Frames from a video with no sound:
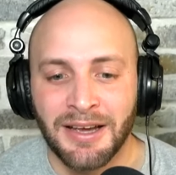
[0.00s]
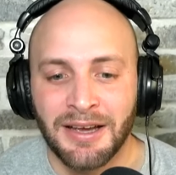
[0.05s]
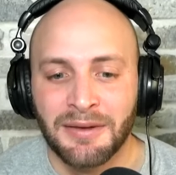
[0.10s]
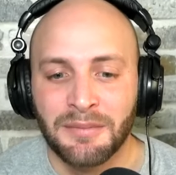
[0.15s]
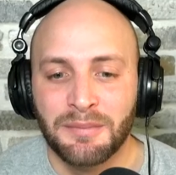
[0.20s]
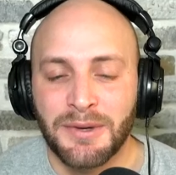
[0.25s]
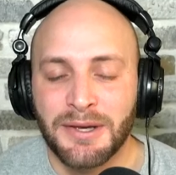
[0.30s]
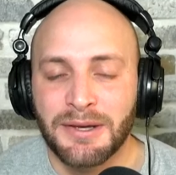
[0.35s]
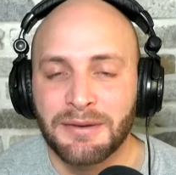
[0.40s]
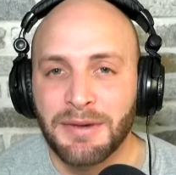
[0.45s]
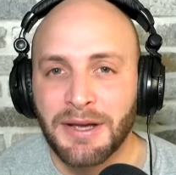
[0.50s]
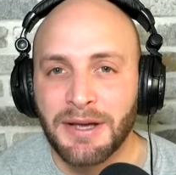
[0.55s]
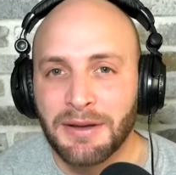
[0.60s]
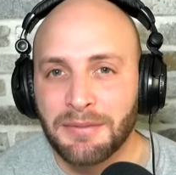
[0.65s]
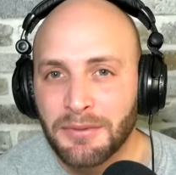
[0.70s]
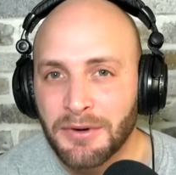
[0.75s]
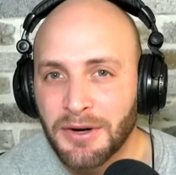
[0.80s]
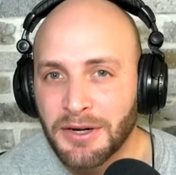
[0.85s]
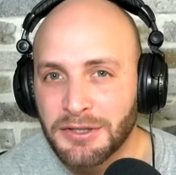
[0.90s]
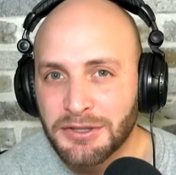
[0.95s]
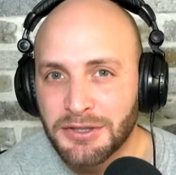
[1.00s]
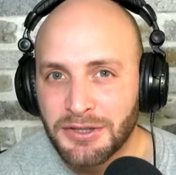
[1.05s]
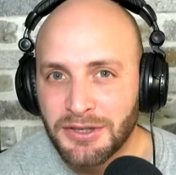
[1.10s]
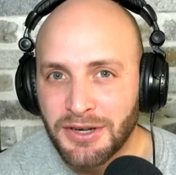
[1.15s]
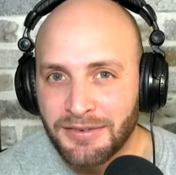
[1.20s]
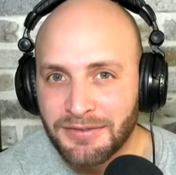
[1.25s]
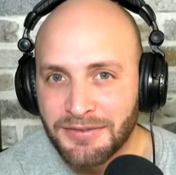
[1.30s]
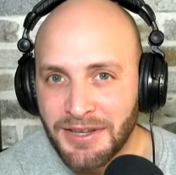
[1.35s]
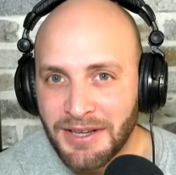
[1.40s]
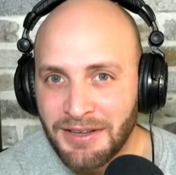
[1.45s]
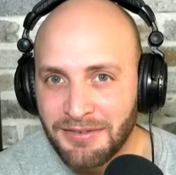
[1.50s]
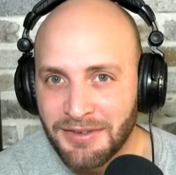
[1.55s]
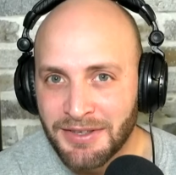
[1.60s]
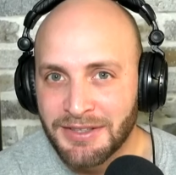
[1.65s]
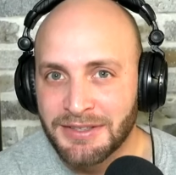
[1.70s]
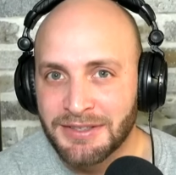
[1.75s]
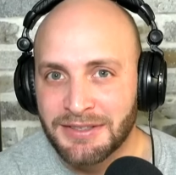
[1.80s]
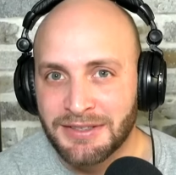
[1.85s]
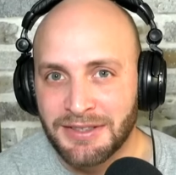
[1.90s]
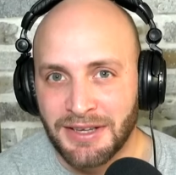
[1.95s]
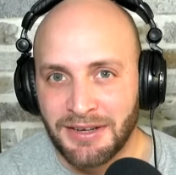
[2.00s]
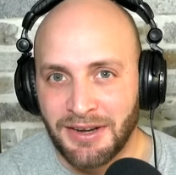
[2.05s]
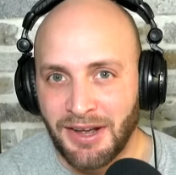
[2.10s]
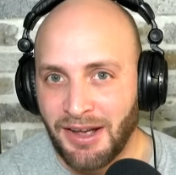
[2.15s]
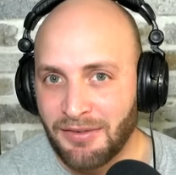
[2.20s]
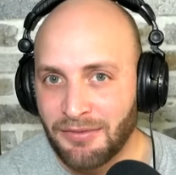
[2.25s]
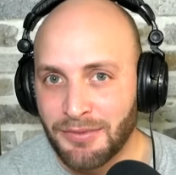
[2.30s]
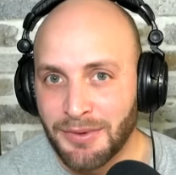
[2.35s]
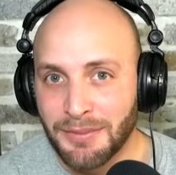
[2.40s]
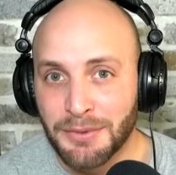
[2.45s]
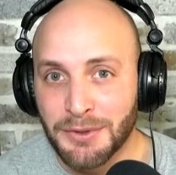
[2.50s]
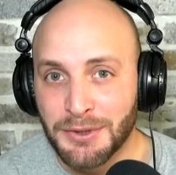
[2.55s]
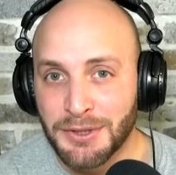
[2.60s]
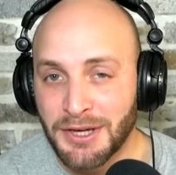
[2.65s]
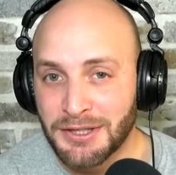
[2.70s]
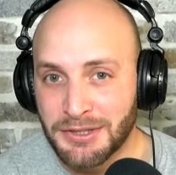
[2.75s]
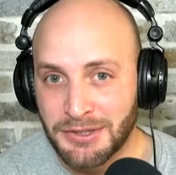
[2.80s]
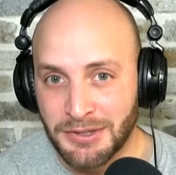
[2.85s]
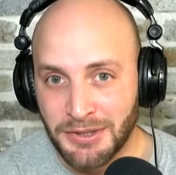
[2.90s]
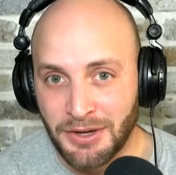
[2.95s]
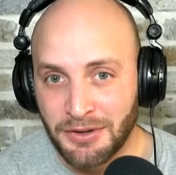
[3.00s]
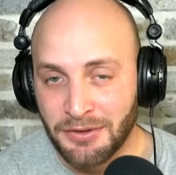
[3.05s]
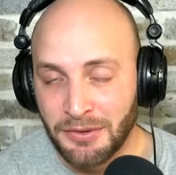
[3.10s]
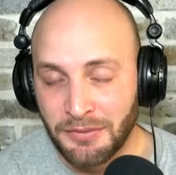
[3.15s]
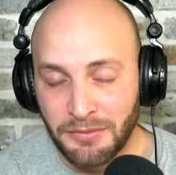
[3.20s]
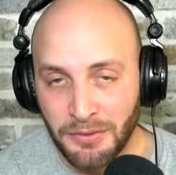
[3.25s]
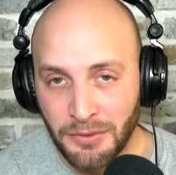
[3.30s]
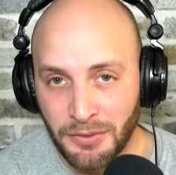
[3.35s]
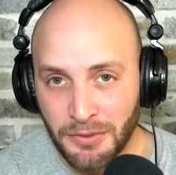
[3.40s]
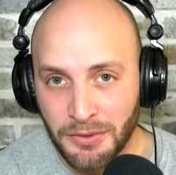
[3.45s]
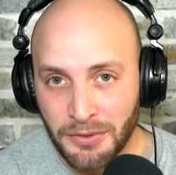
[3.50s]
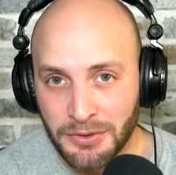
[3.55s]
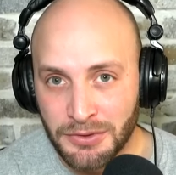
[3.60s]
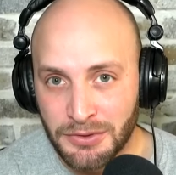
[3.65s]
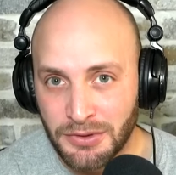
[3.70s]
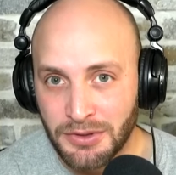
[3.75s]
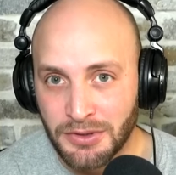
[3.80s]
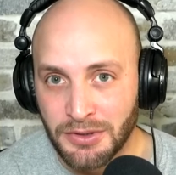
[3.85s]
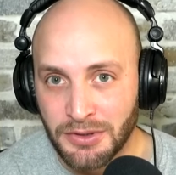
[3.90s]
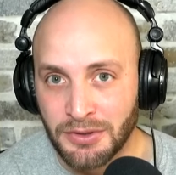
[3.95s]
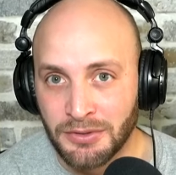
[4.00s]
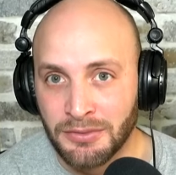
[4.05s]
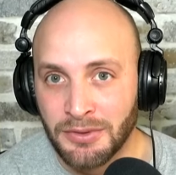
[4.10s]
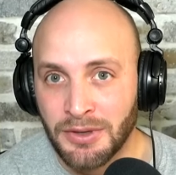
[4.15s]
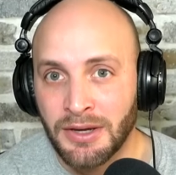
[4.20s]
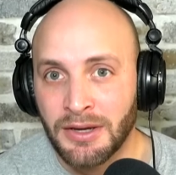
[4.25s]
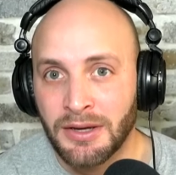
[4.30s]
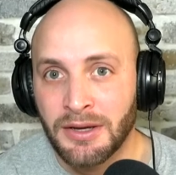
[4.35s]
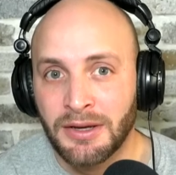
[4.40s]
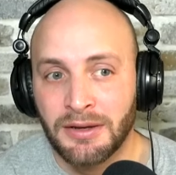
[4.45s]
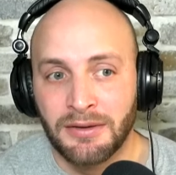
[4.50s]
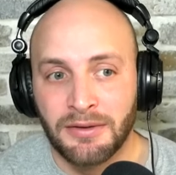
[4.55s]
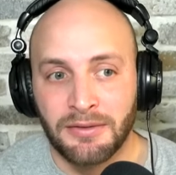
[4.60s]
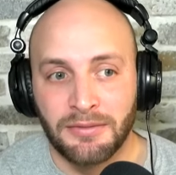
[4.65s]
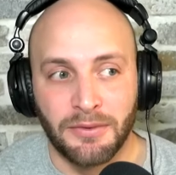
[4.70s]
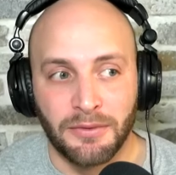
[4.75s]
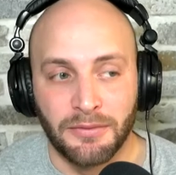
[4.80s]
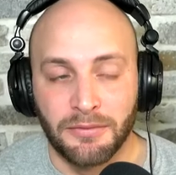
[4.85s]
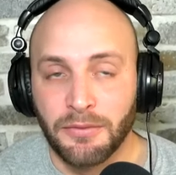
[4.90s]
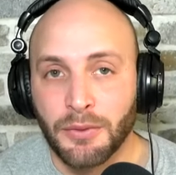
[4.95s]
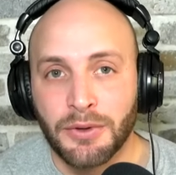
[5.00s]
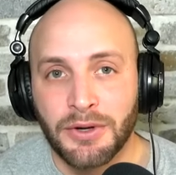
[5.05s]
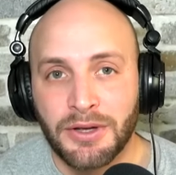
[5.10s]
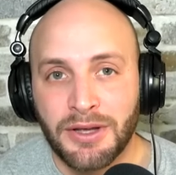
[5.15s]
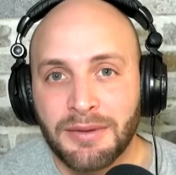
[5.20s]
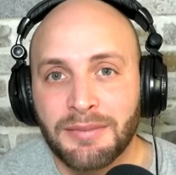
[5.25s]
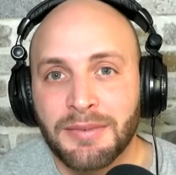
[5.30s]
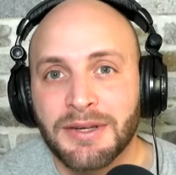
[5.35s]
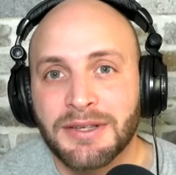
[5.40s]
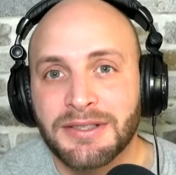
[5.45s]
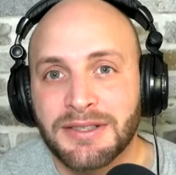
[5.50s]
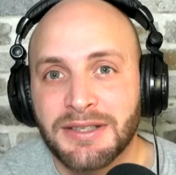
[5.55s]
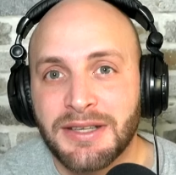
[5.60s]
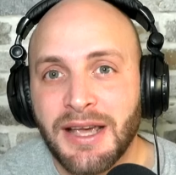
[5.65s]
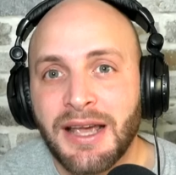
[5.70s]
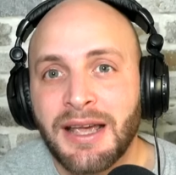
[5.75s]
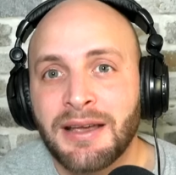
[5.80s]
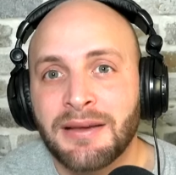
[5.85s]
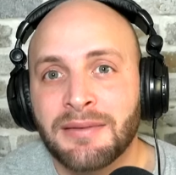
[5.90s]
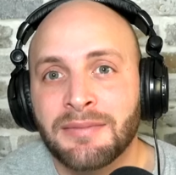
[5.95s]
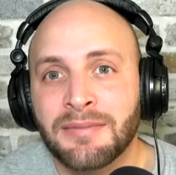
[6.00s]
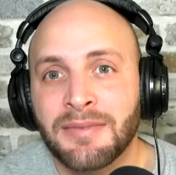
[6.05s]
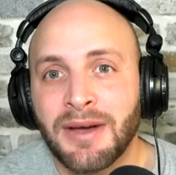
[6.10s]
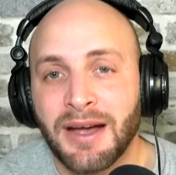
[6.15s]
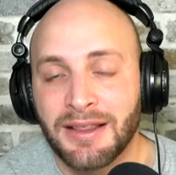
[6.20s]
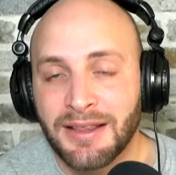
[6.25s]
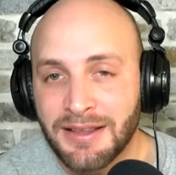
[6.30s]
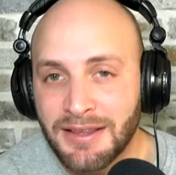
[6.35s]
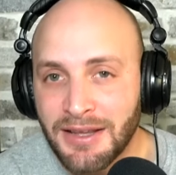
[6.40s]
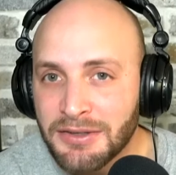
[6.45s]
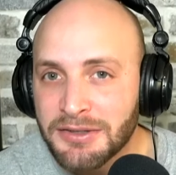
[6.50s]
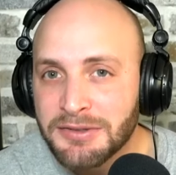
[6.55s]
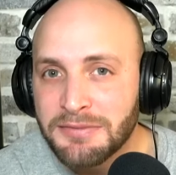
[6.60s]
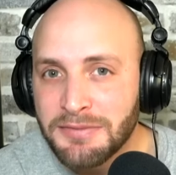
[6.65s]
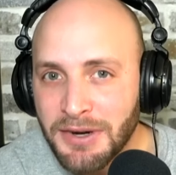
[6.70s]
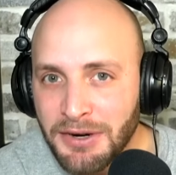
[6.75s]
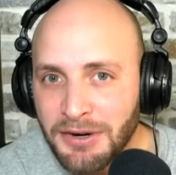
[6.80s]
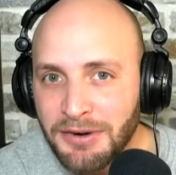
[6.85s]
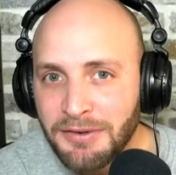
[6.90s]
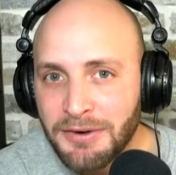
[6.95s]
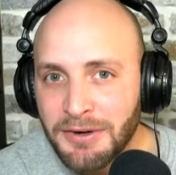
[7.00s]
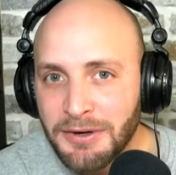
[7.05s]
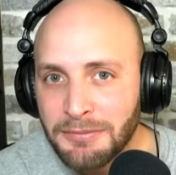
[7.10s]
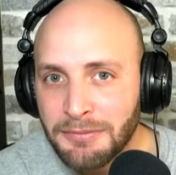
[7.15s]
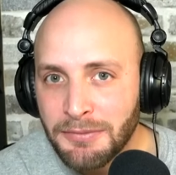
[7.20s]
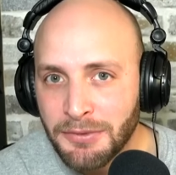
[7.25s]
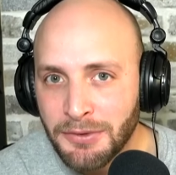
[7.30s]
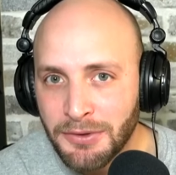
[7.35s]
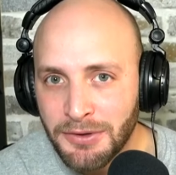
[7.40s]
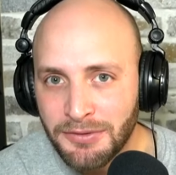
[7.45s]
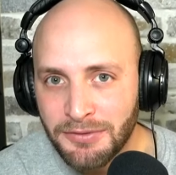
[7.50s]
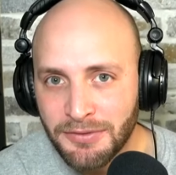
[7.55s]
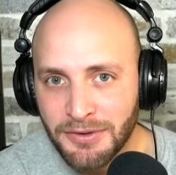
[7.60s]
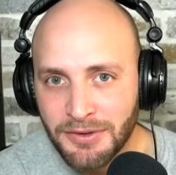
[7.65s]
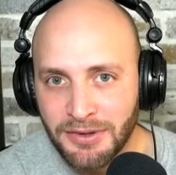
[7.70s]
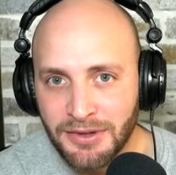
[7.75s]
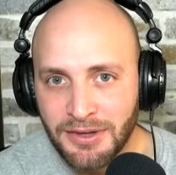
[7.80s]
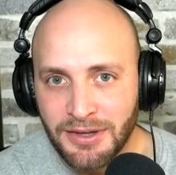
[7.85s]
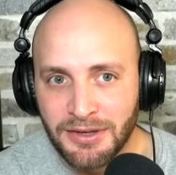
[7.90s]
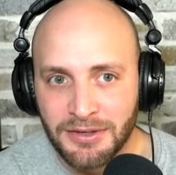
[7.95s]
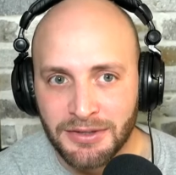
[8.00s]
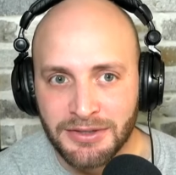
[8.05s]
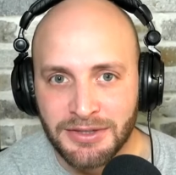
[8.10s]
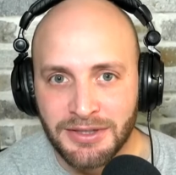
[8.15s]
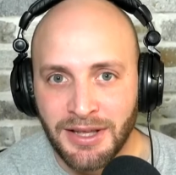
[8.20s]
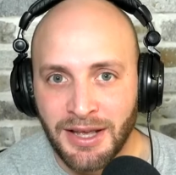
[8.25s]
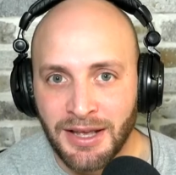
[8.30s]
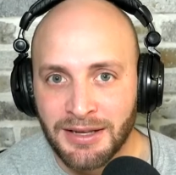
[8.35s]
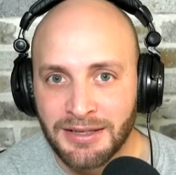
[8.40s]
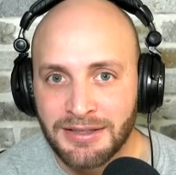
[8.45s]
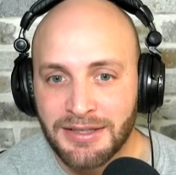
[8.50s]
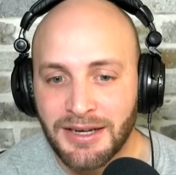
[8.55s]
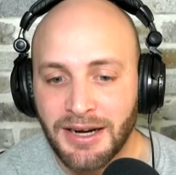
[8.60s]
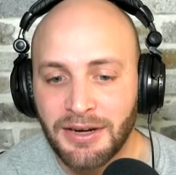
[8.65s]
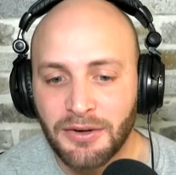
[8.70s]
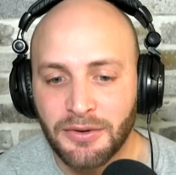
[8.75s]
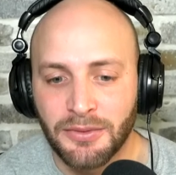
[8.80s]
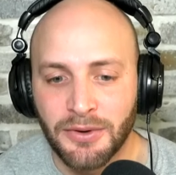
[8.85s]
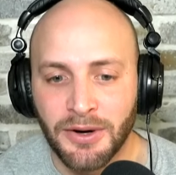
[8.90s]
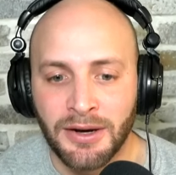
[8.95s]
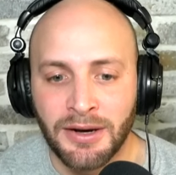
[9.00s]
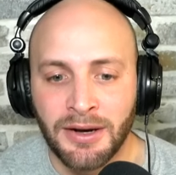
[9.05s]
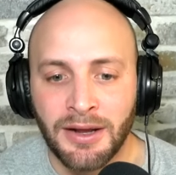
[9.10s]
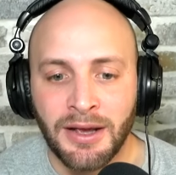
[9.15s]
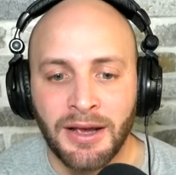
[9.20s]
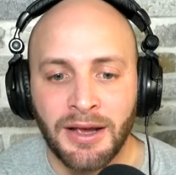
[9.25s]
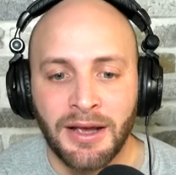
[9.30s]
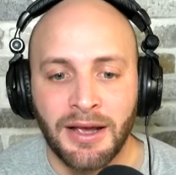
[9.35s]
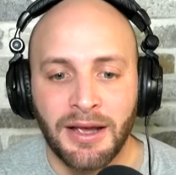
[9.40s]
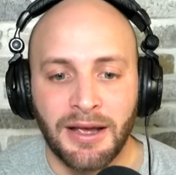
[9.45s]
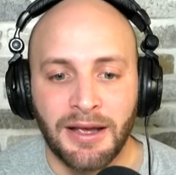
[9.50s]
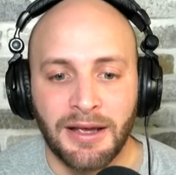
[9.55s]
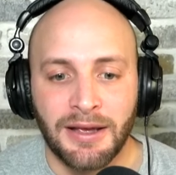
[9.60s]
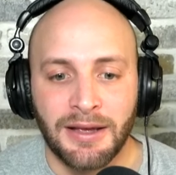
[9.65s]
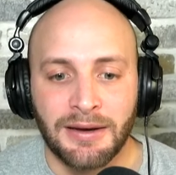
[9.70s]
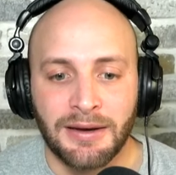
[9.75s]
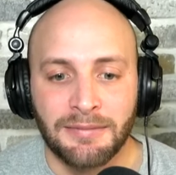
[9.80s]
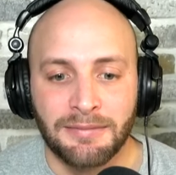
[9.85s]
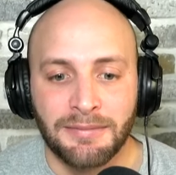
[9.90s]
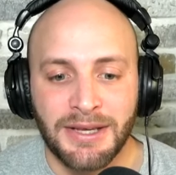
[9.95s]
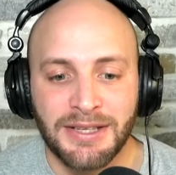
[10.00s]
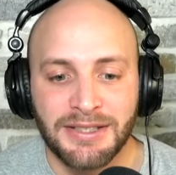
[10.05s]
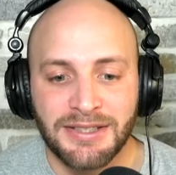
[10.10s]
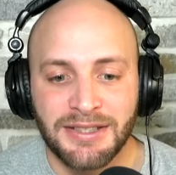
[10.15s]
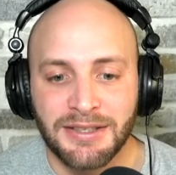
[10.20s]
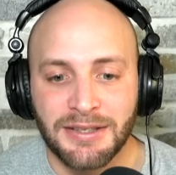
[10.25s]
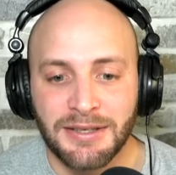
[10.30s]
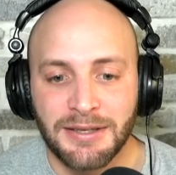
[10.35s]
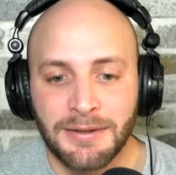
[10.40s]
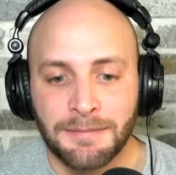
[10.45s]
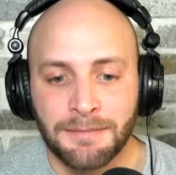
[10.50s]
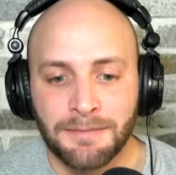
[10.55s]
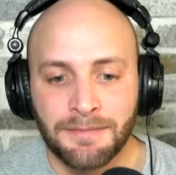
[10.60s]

big man pressure off Davis and to have rim protection on the floor, you know, for 48 minutes a game, I think that was very, very important for the Lakers in that title run. And basically